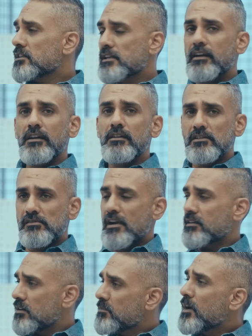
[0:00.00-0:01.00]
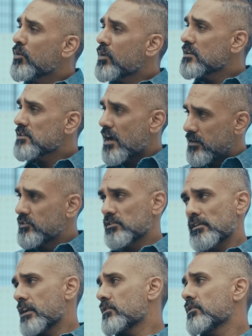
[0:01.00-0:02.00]
getting distracted by Olas, I'd
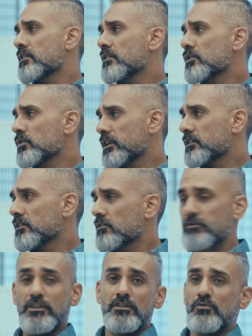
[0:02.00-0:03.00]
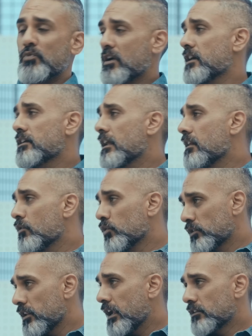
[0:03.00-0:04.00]
just like to return to Ather, which is what I
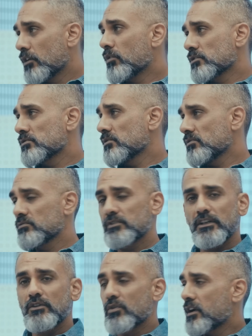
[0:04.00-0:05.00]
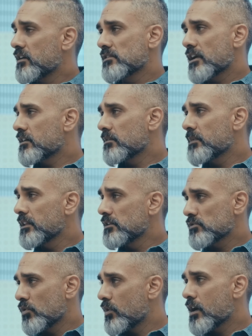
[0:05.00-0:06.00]
tell Ather also, saying don't get distracted by
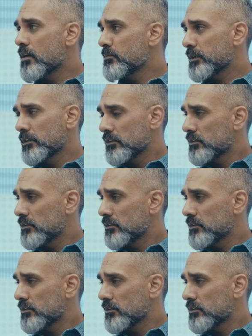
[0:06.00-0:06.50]
this Ola company.